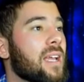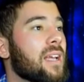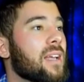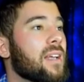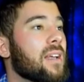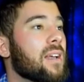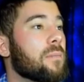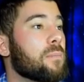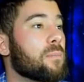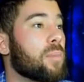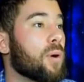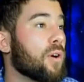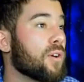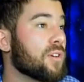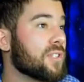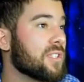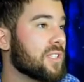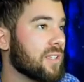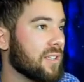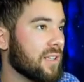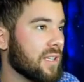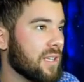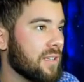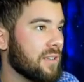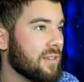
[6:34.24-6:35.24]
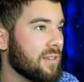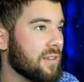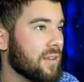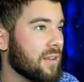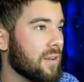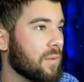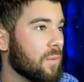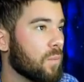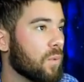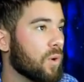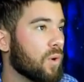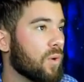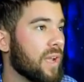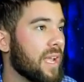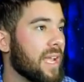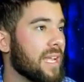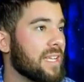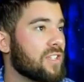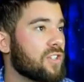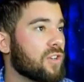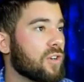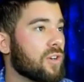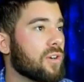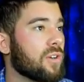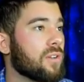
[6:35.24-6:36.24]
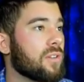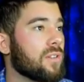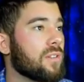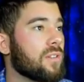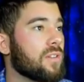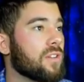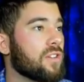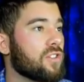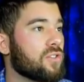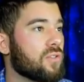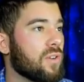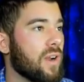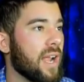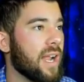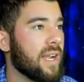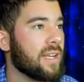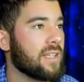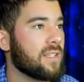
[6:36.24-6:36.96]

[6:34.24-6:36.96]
personally will enter the trade.